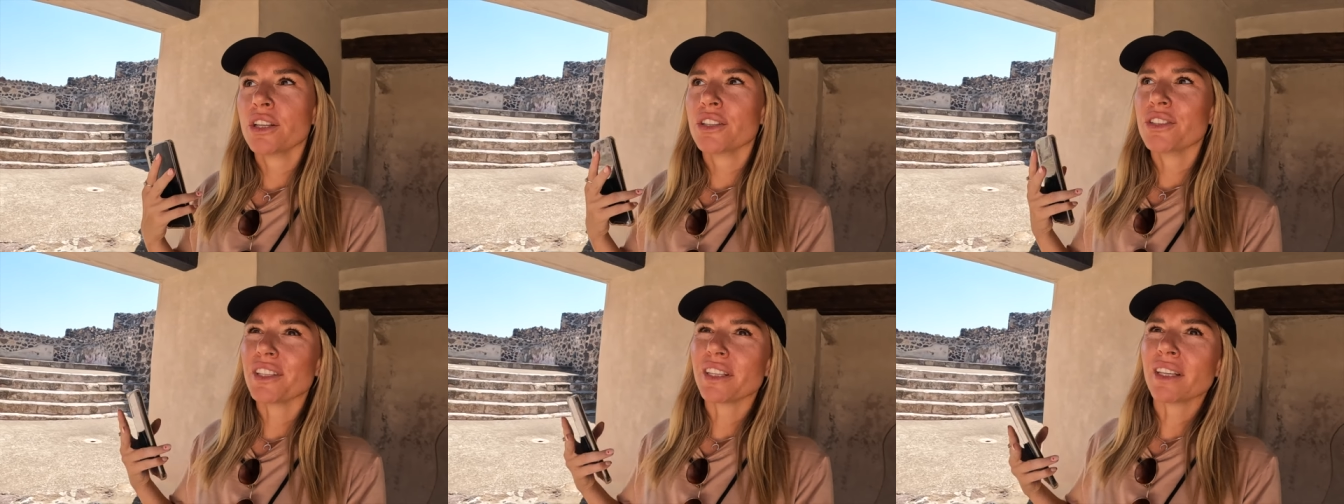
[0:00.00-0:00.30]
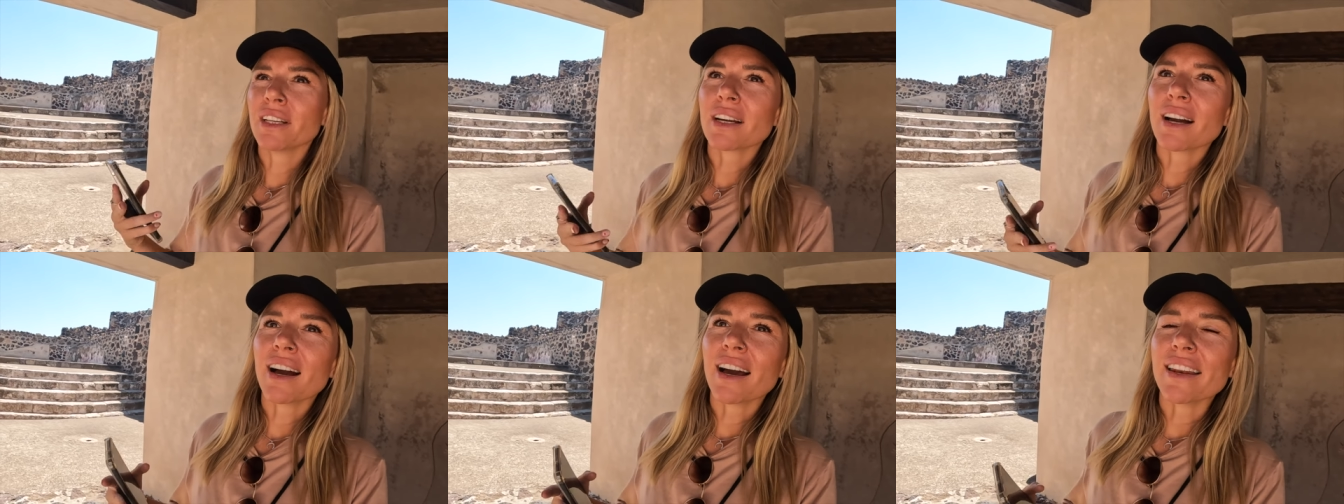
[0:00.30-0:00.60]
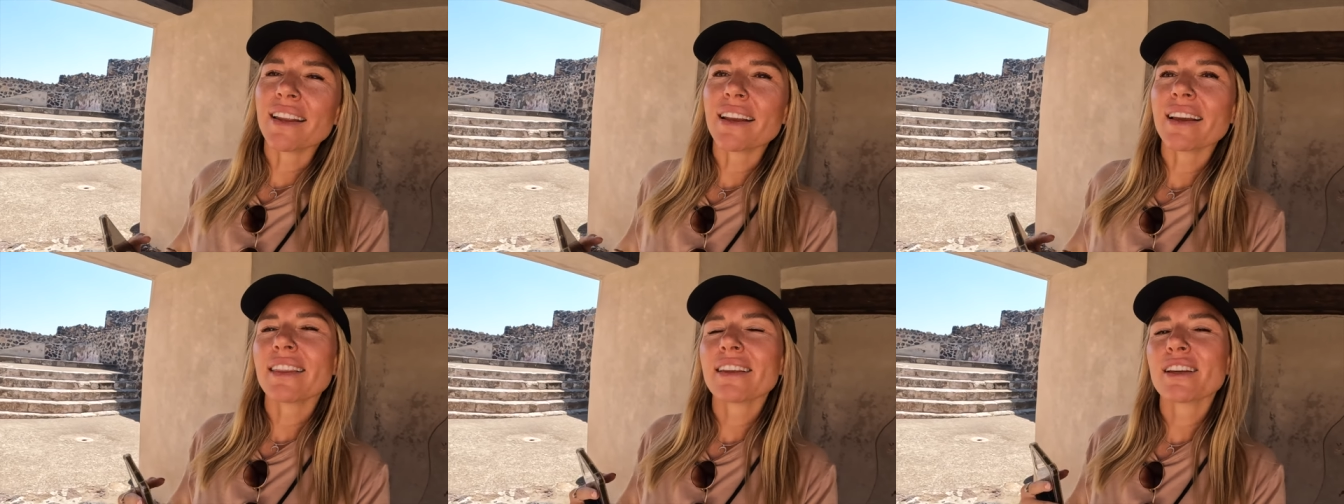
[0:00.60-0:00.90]
you can kind
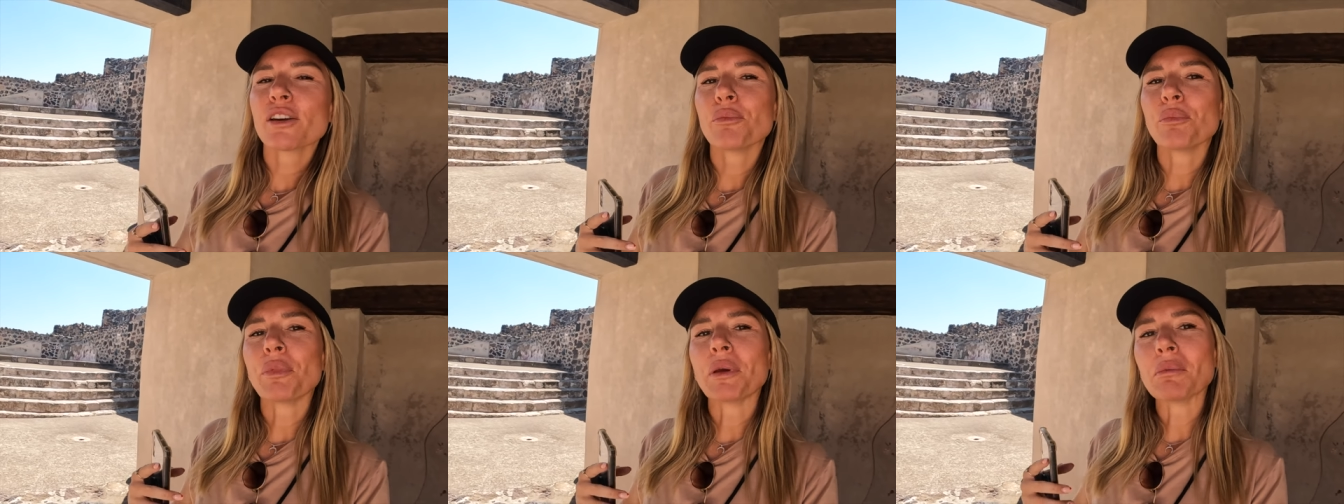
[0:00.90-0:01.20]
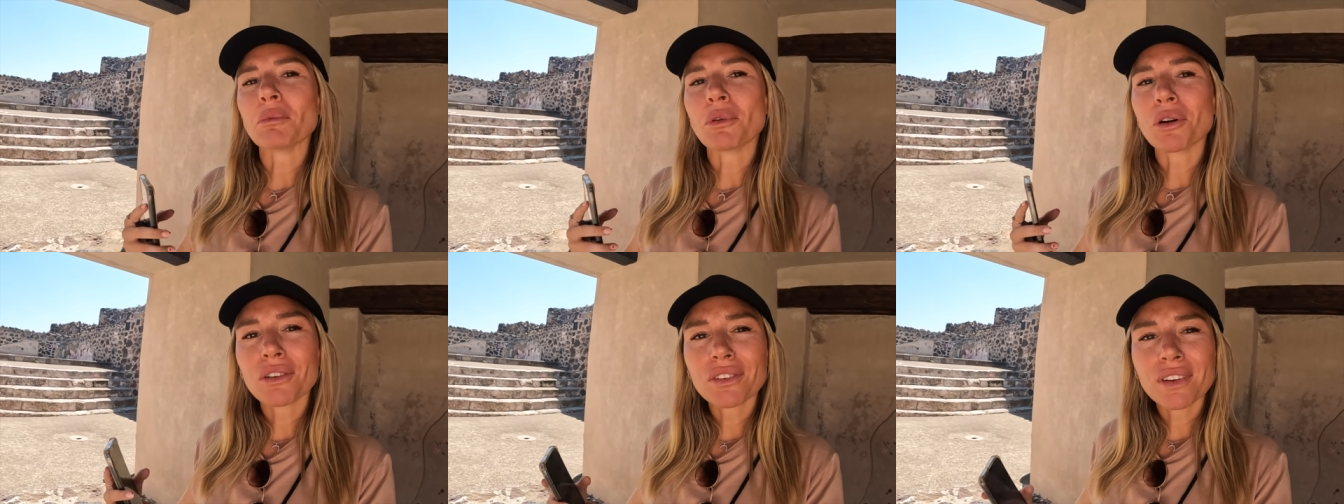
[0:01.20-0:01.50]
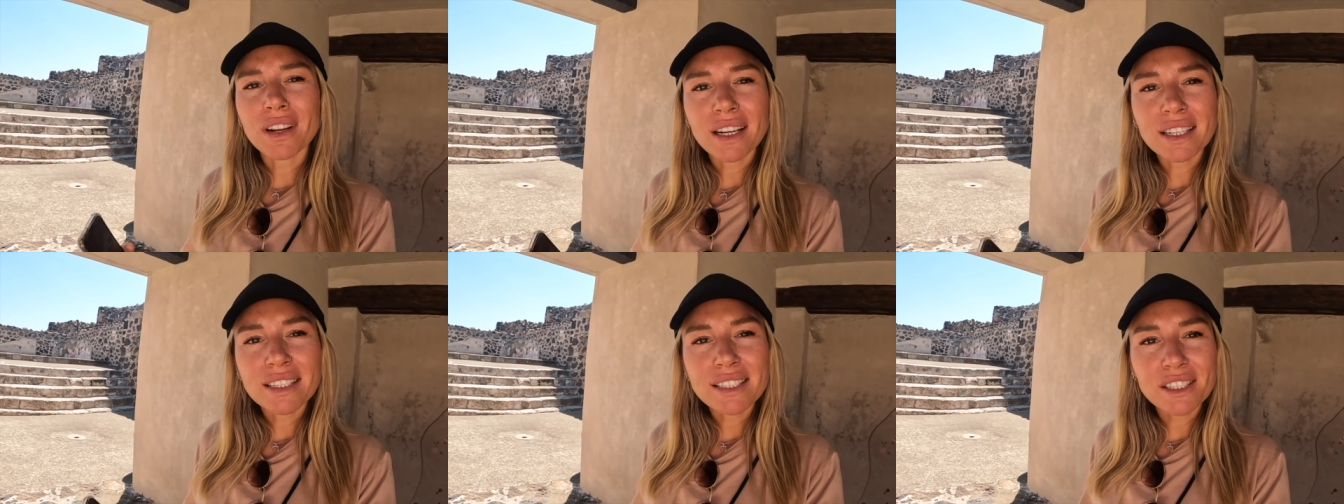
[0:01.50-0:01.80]
of get like a bit more of an
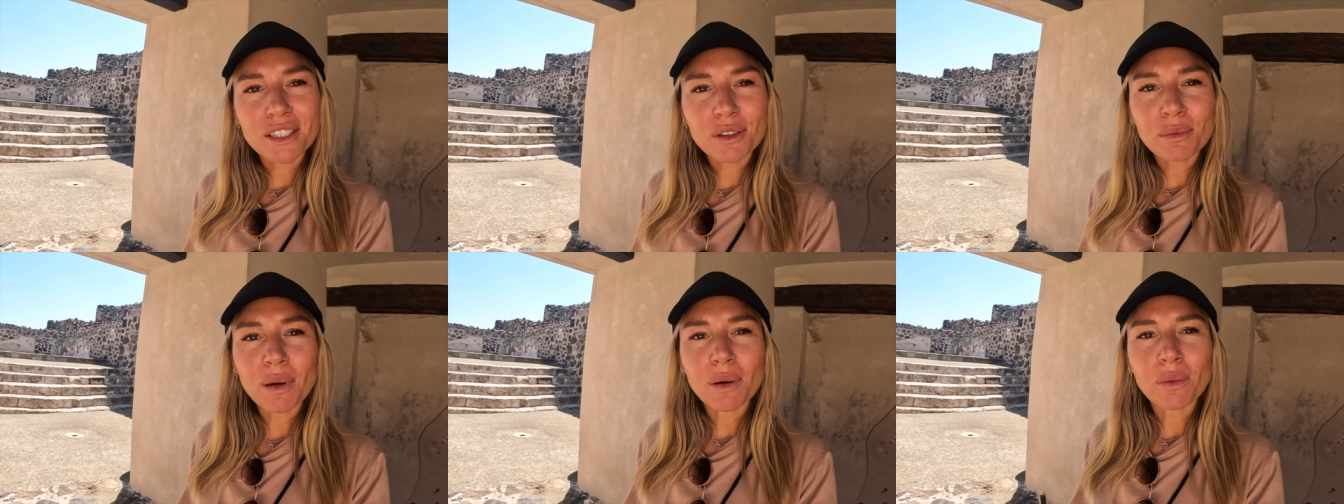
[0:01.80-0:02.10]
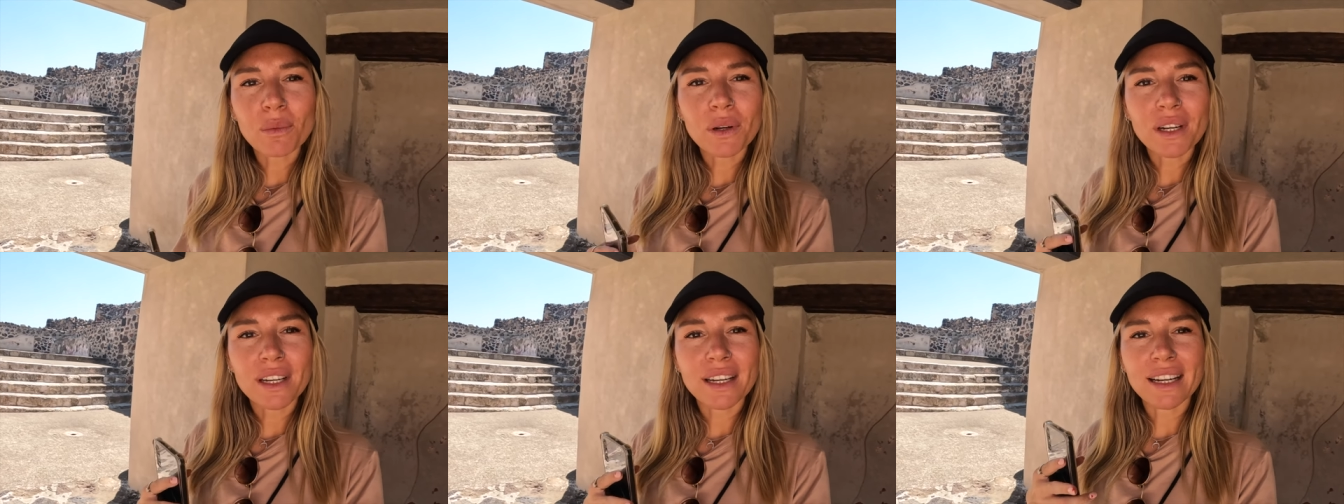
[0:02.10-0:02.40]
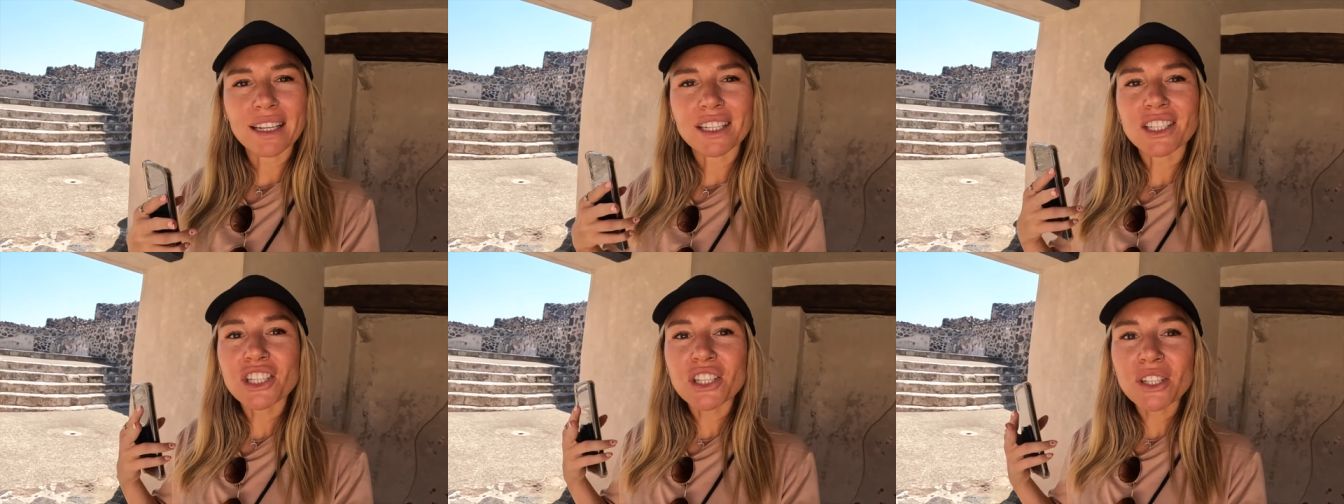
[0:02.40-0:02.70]
idea about what it
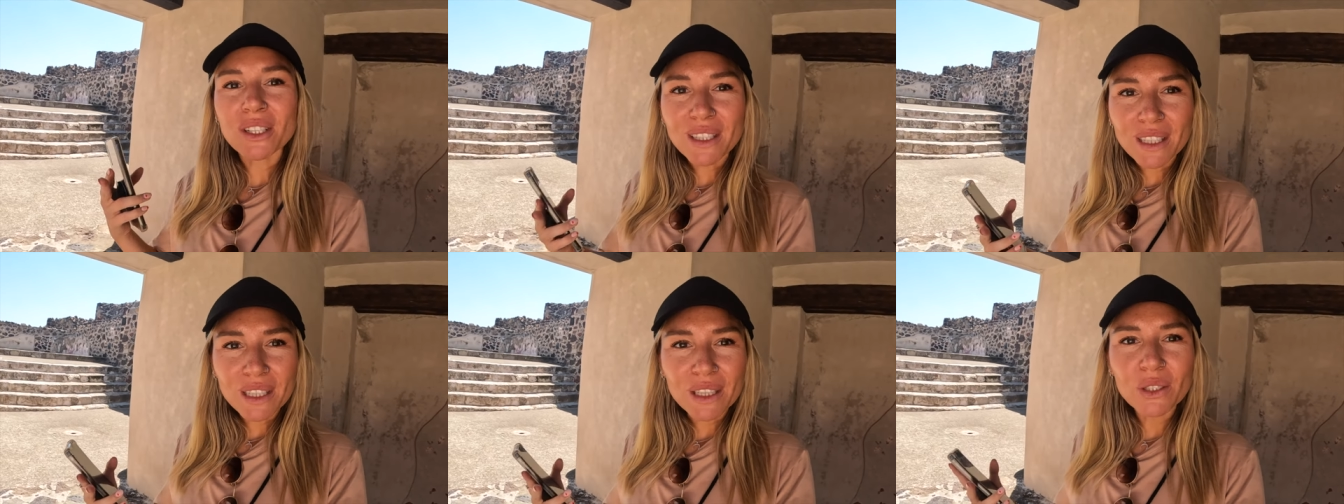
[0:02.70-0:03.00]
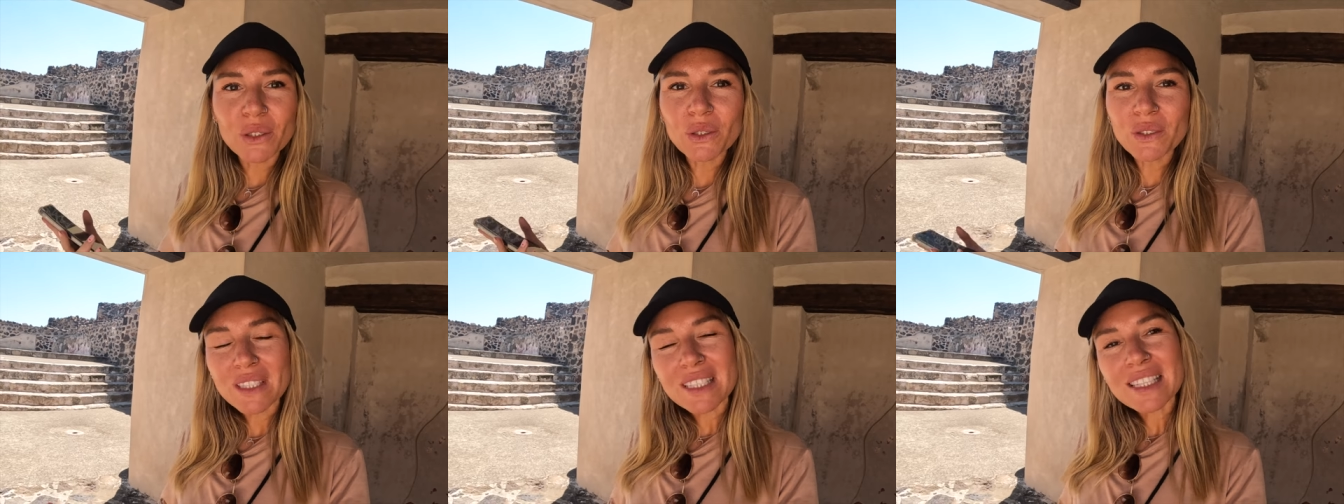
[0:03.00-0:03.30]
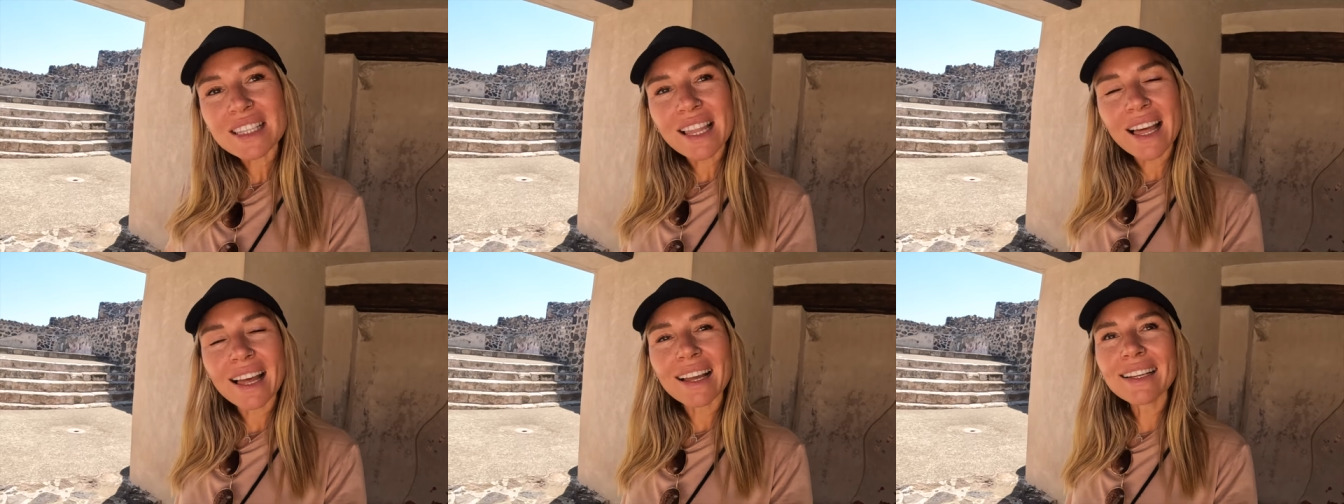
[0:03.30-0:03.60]
actually looks
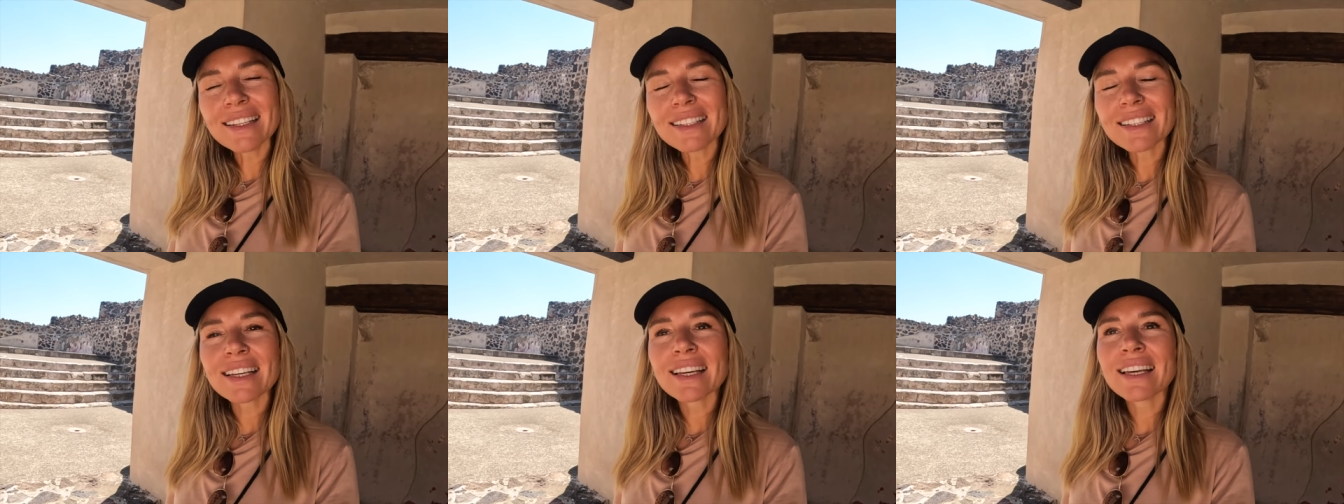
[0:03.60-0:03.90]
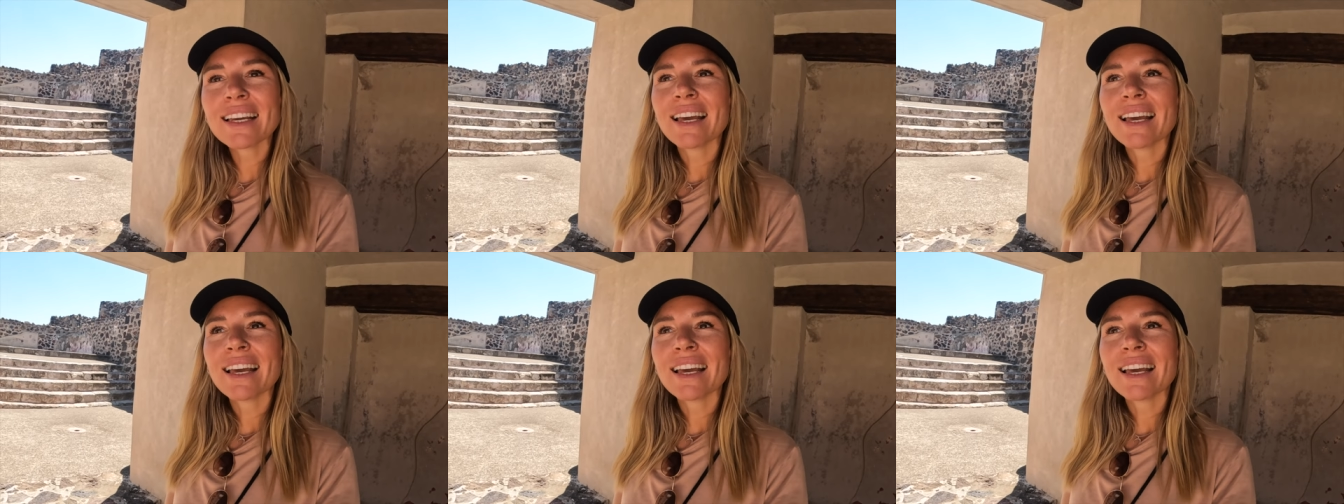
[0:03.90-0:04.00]
like,